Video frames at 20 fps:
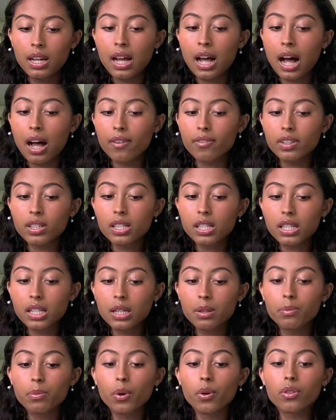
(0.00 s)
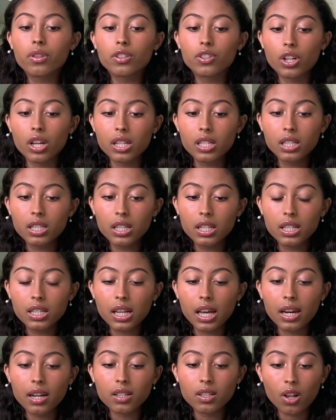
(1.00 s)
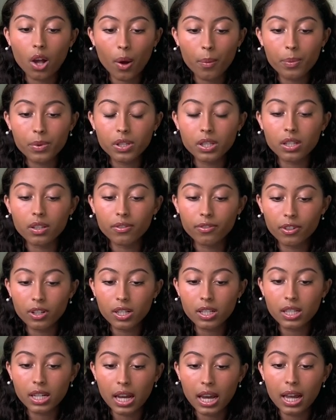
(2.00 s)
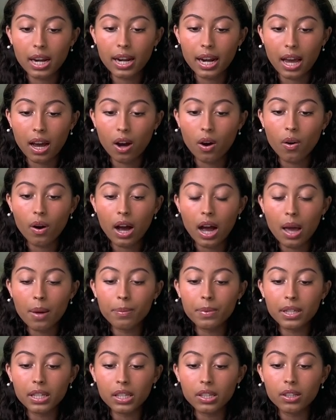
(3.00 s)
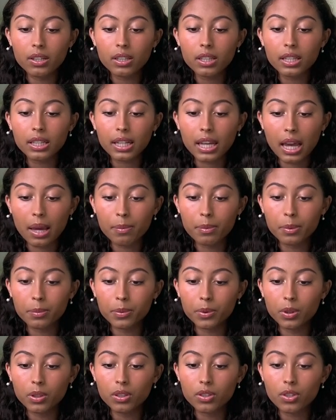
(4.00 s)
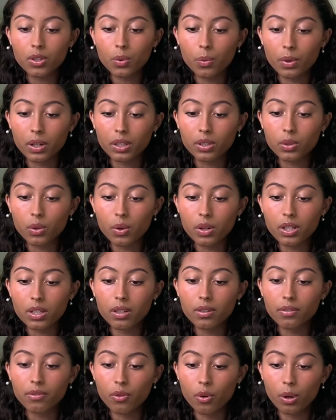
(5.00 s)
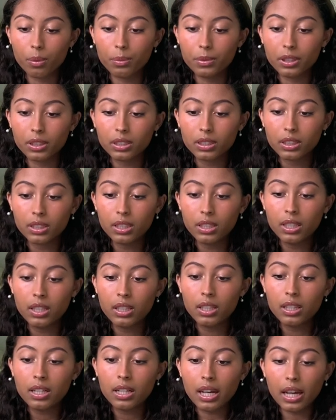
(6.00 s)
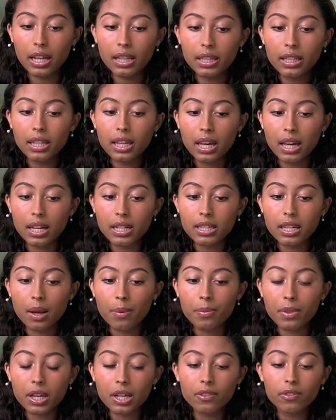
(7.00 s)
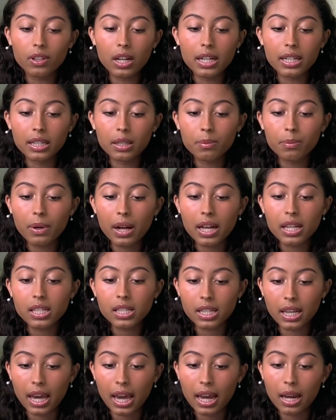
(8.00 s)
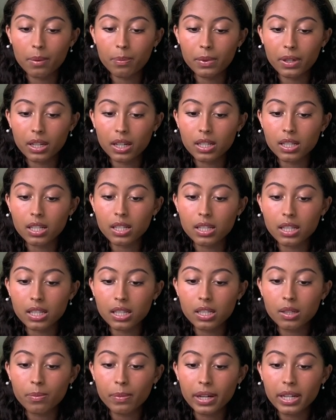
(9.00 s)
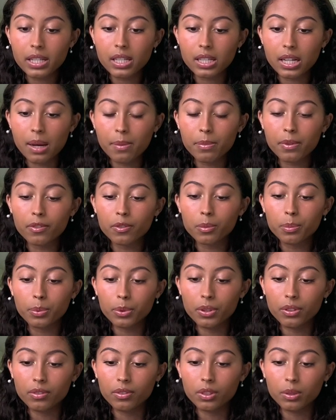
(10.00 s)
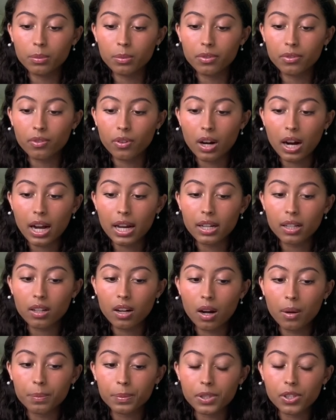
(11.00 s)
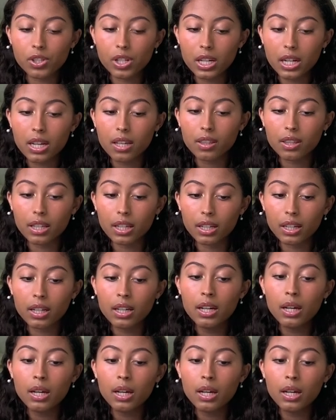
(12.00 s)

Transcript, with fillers: Having seen both justice and its opposite firsthand now, I'm eager and capable to work toward the former. In the end, I'm thankful I didn't pass GATE because a systemized stamp of approval before I had accomplished anything